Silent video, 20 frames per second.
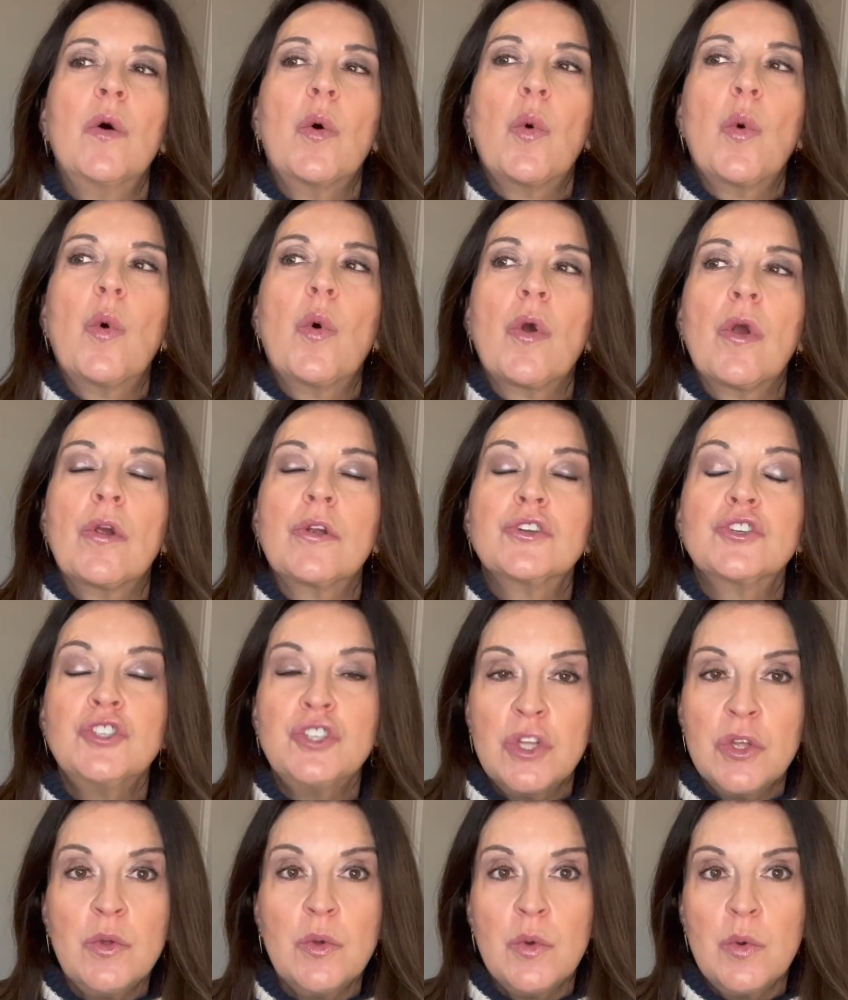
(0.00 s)
or
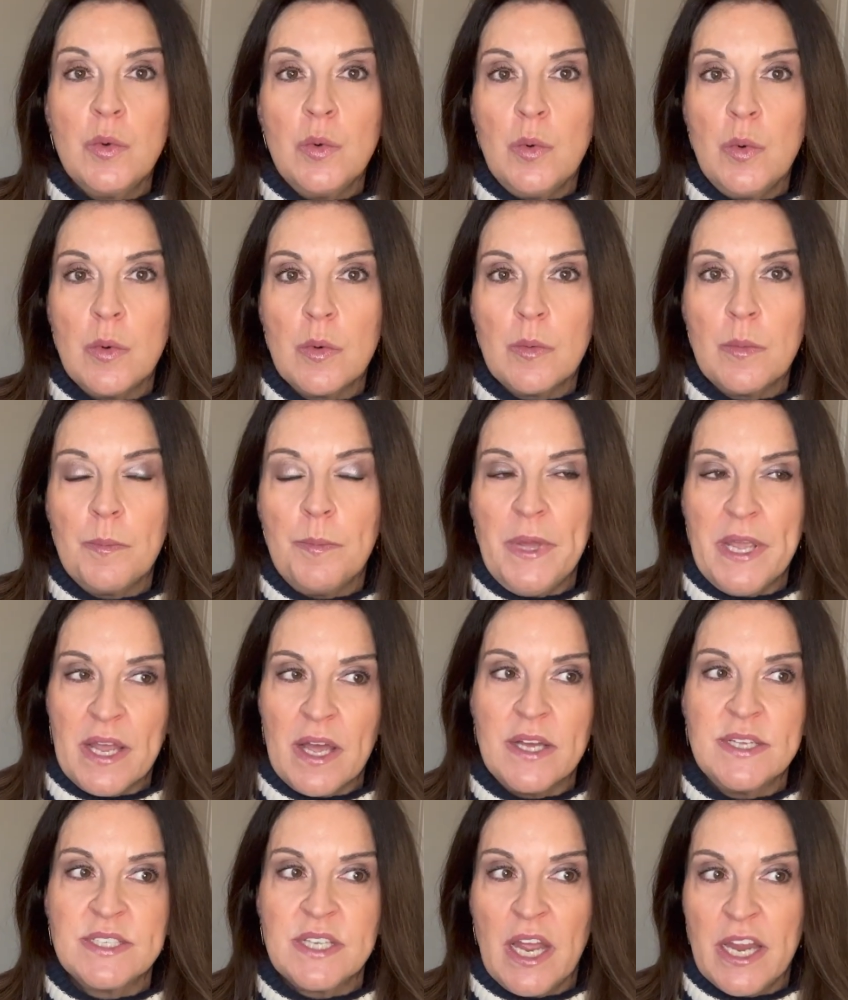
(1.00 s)
two,
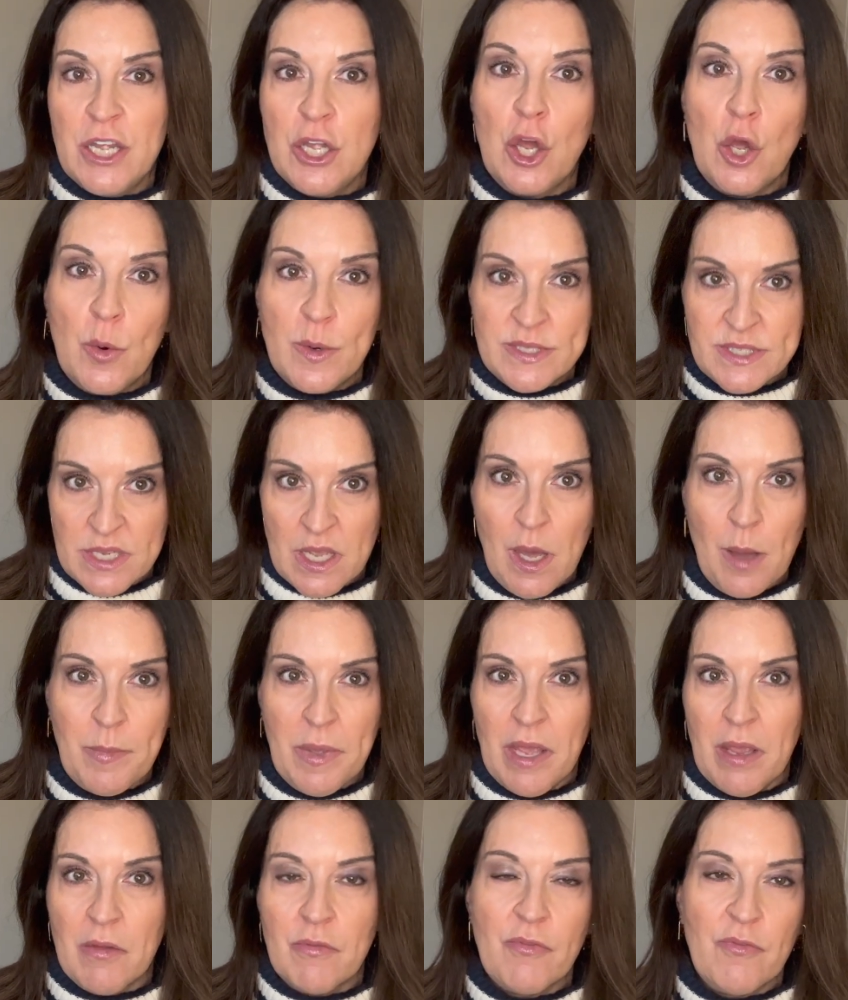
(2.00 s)
because I know it's
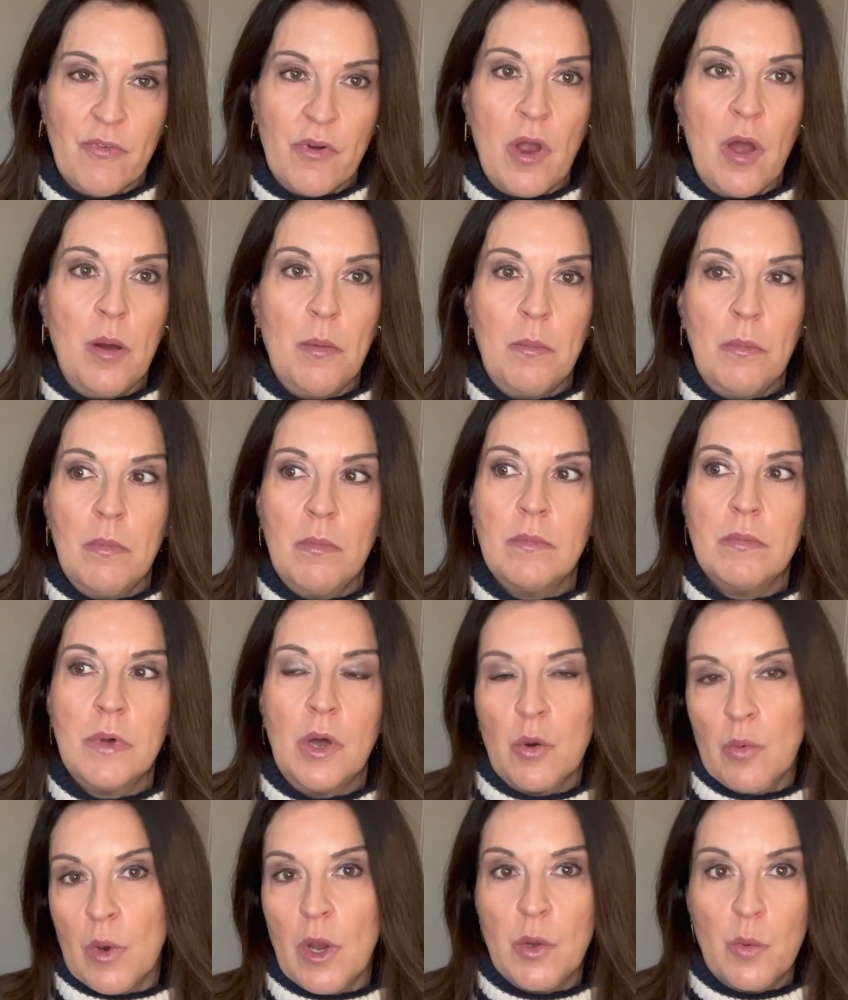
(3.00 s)
coming from
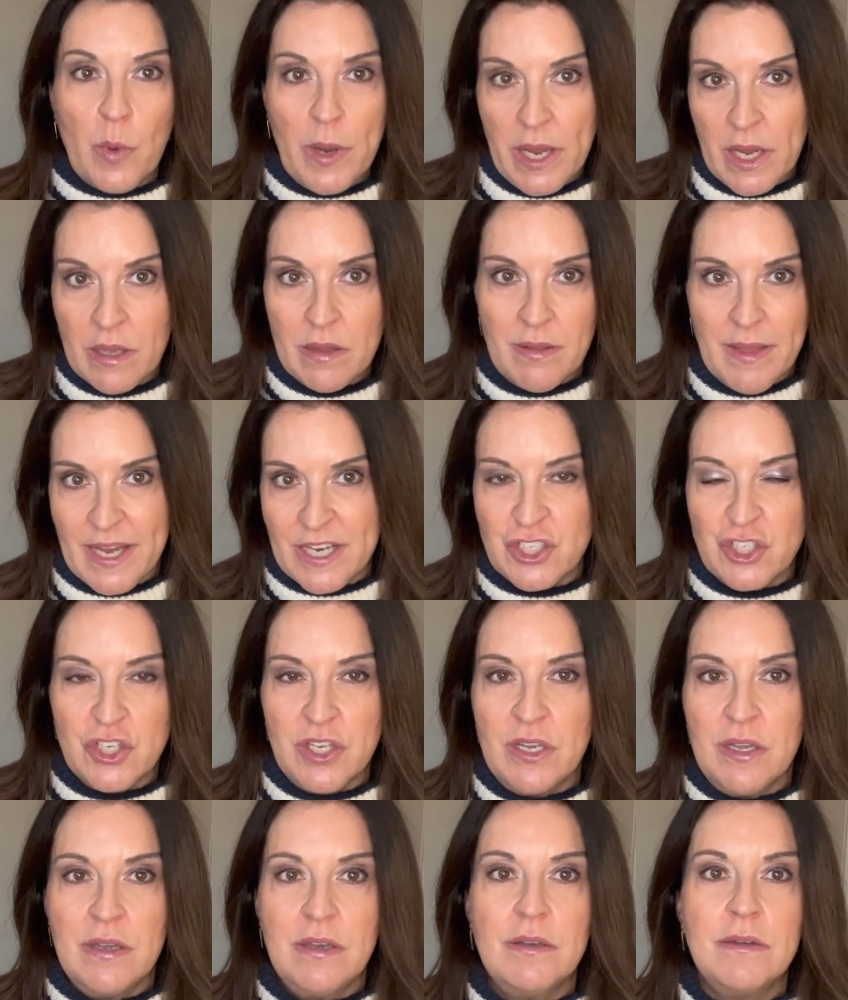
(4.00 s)
a runway
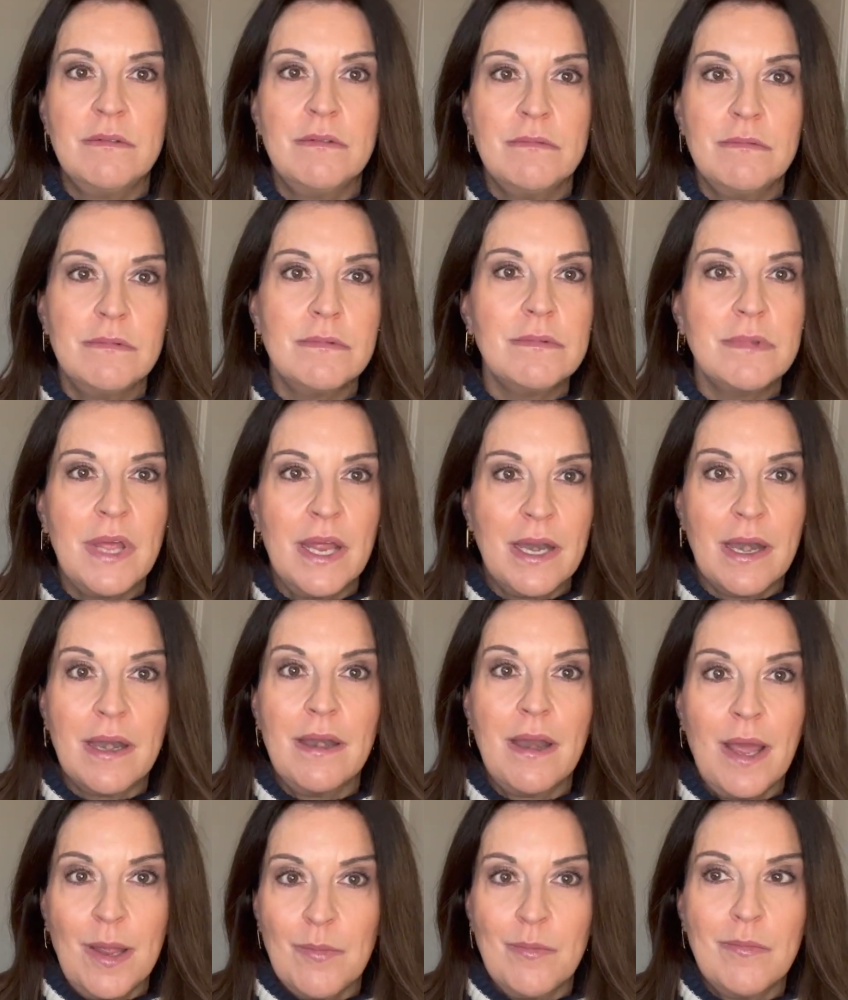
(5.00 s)
collection
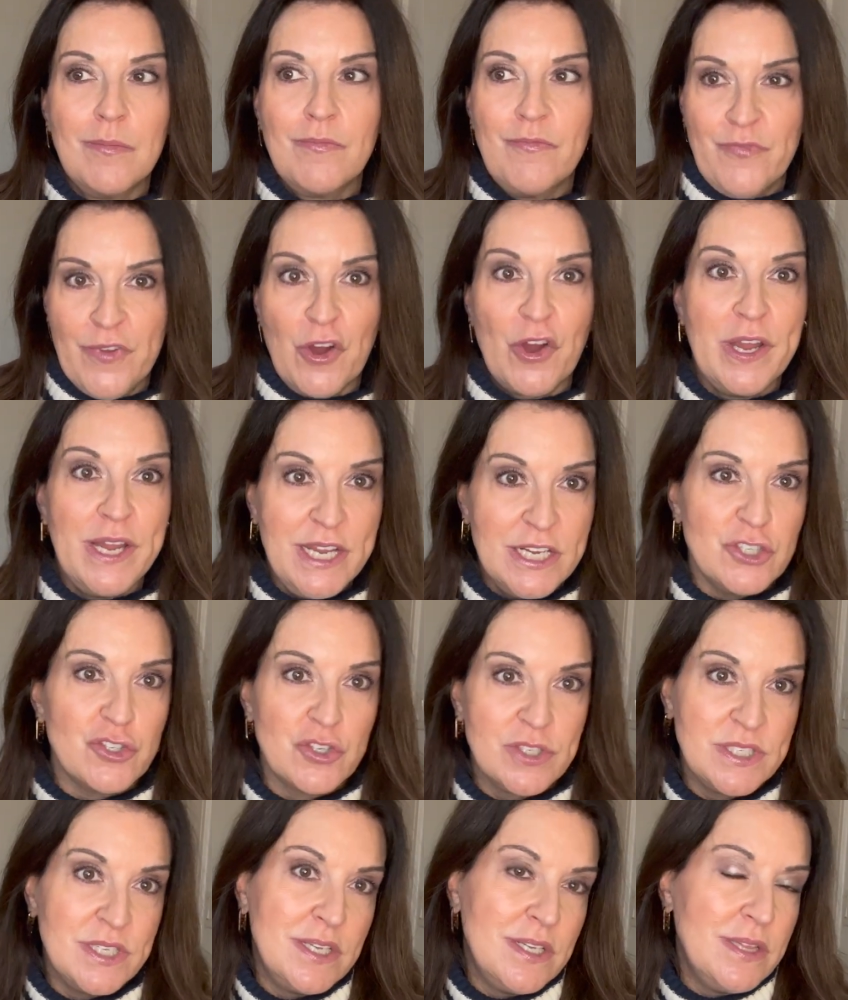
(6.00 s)
and I'm very
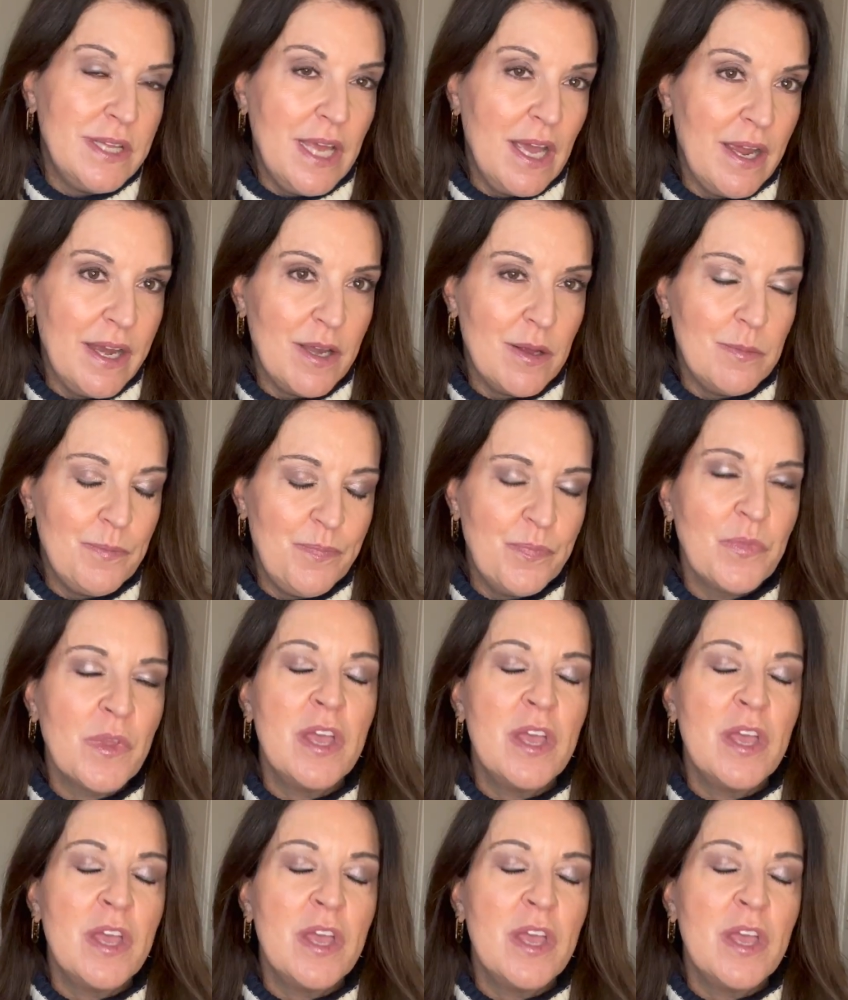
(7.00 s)
interested in the item.